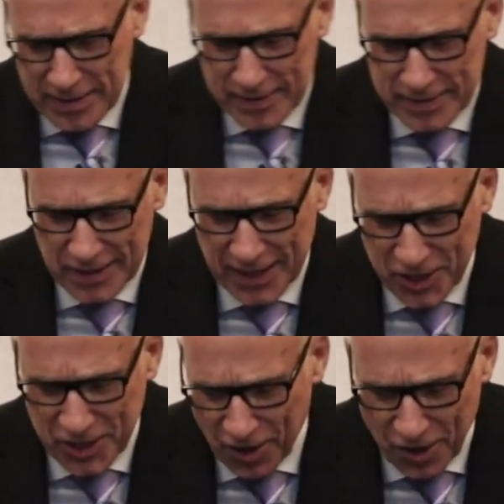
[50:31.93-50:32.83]
Link
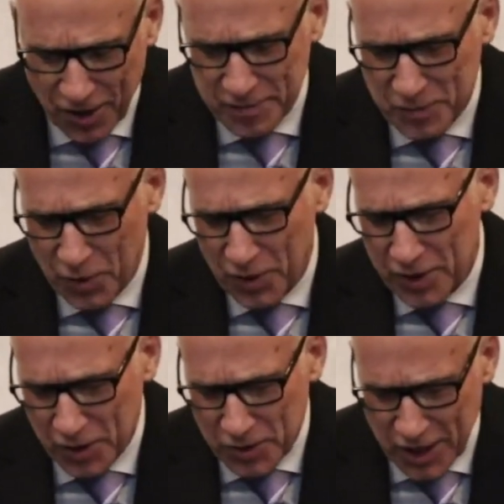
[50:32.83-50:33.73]
our heart more
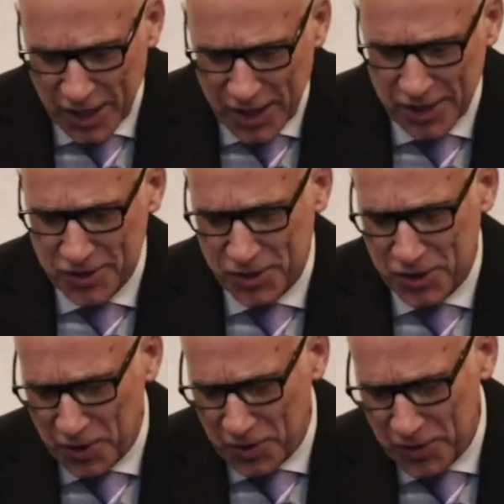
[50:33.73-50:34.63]
closely to
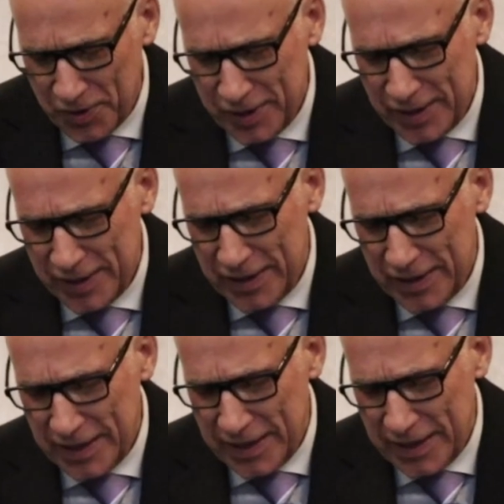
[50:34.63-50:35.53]
you
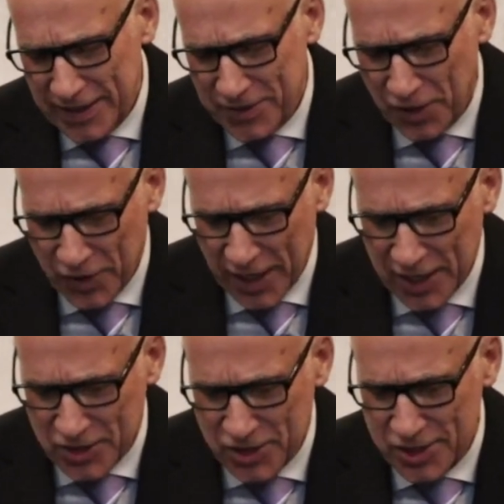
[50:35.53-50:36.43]
and the
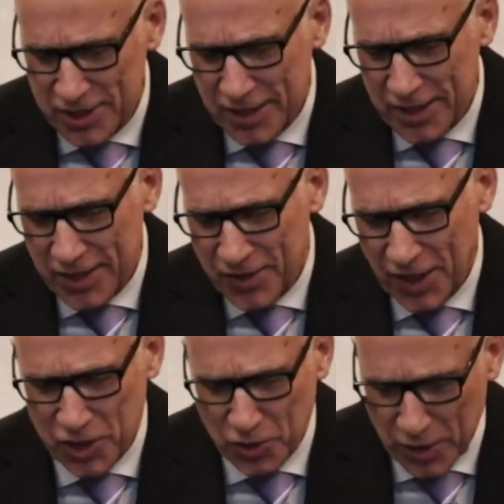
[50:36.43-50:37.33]
things that
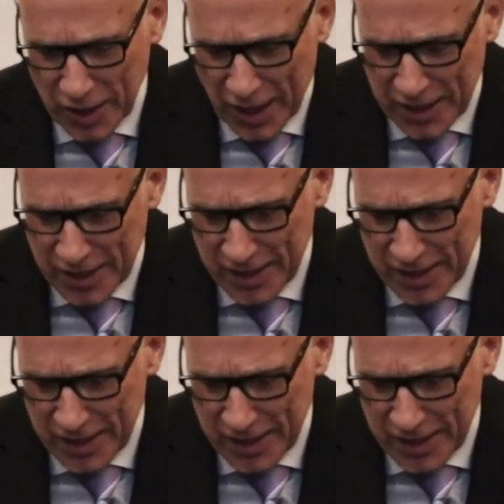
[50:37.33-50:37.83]
you are like,